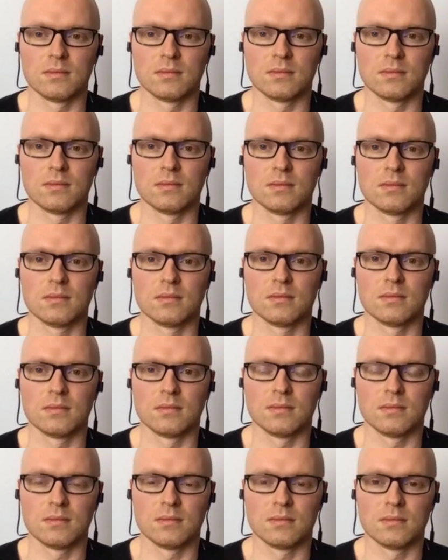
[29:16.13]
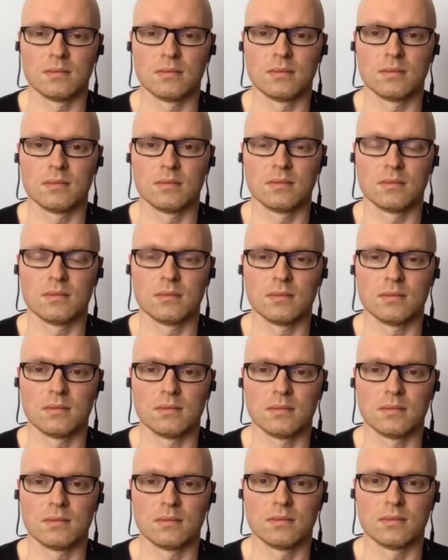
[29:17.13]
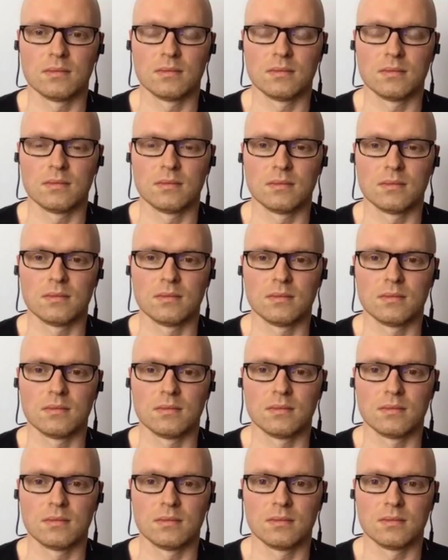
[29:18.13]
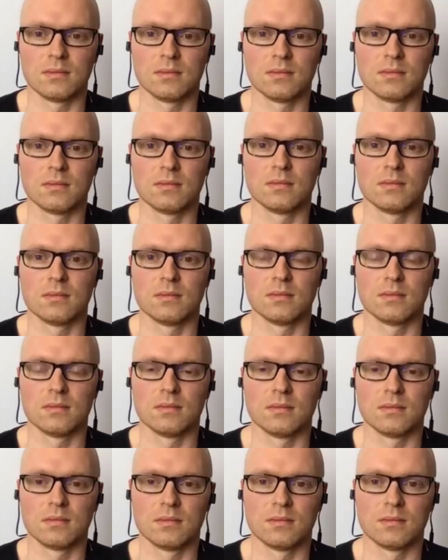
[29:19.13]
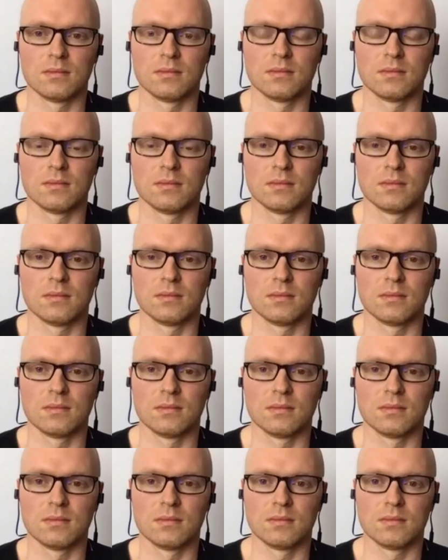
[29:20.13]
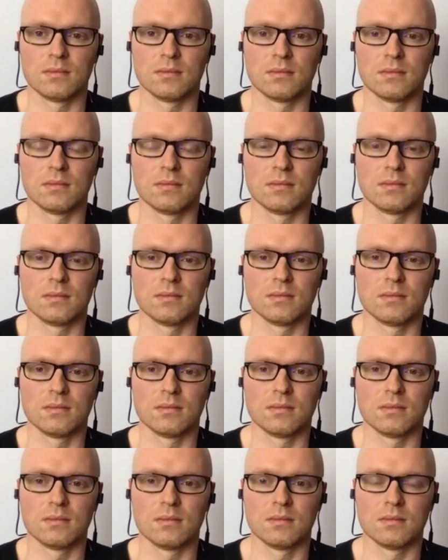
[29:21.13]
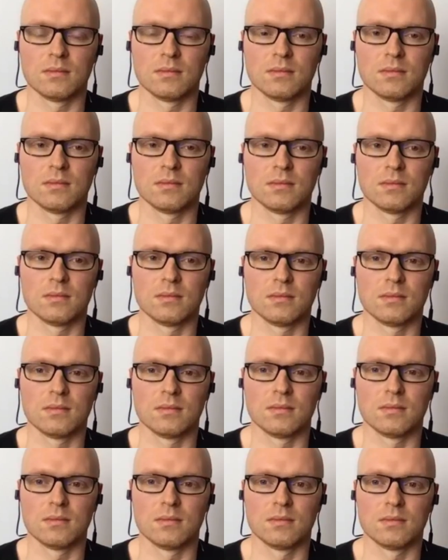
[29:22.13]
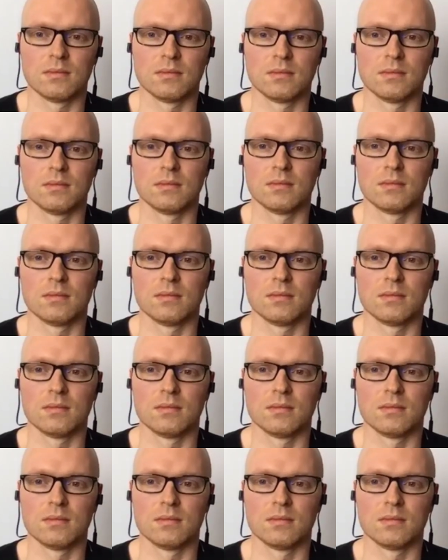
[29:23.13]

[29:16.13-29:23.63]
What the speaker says: The person shown says nothing.